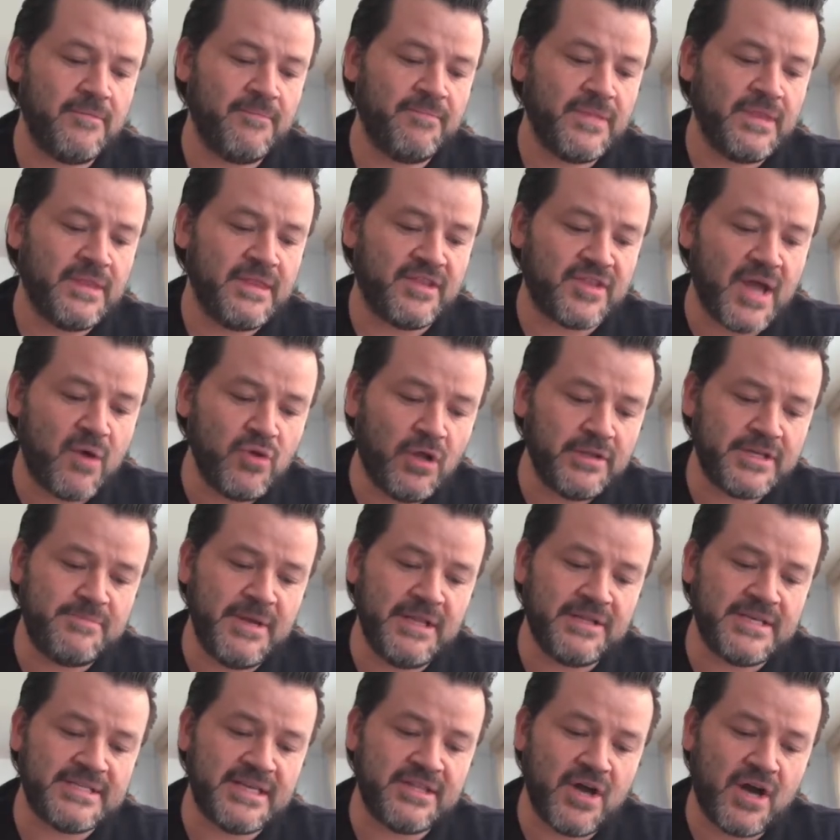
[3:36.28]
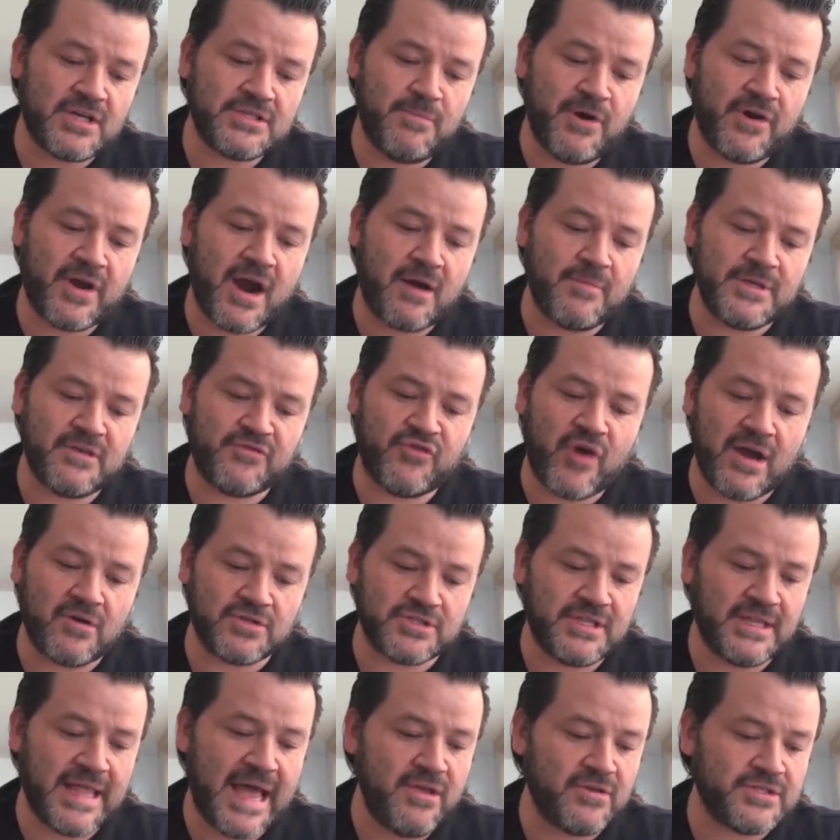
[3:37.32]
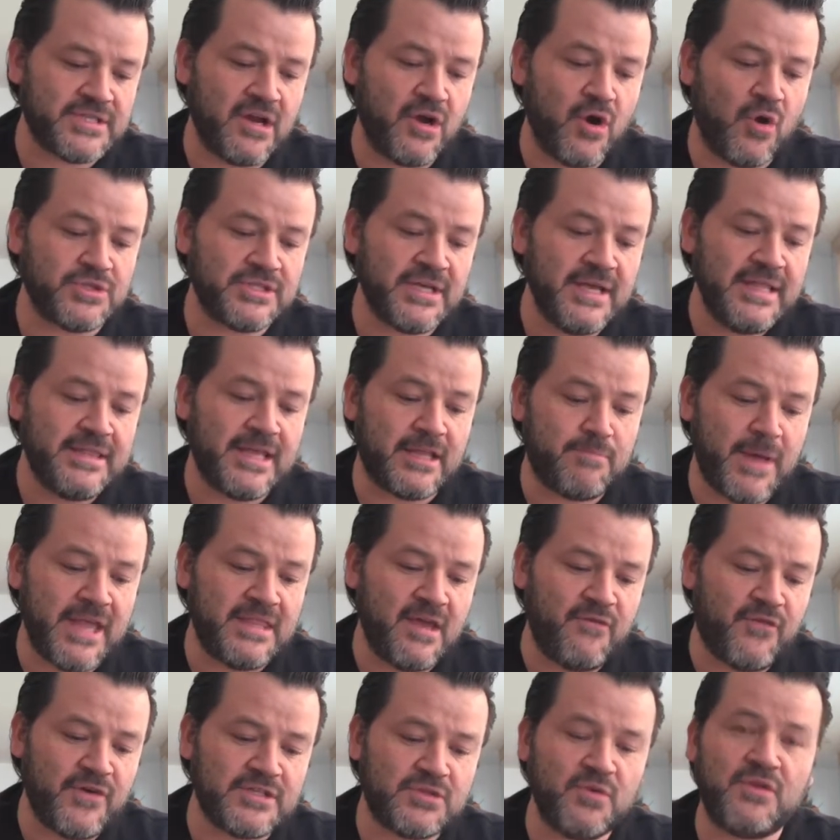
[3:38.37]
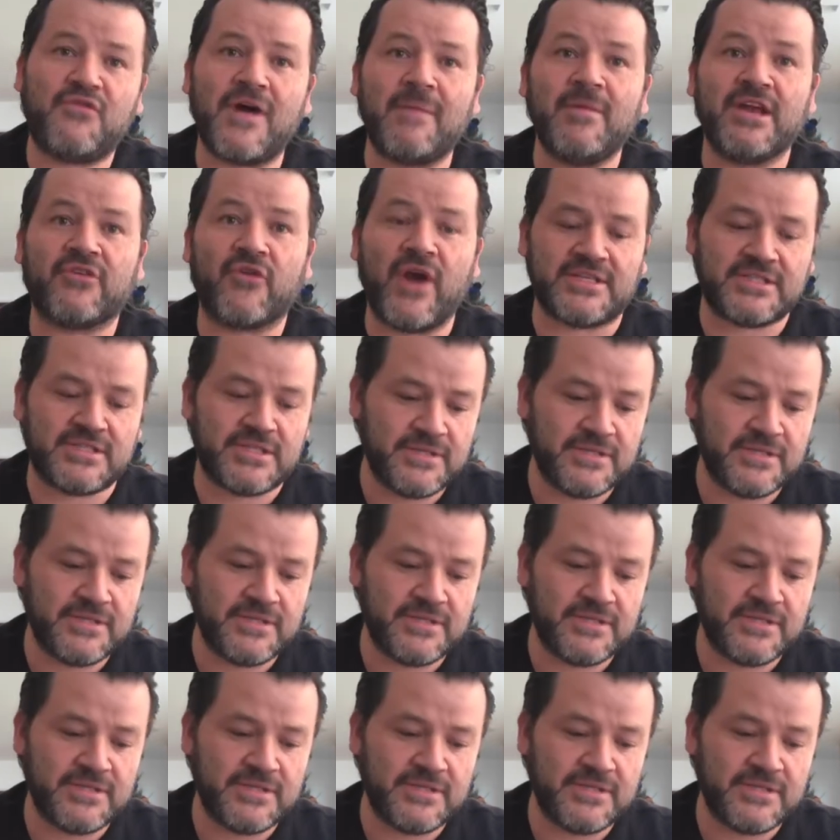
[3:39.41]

The town oldest buildings and docks bear carvings of dragons, lions, and goats that pay deference to the family crest,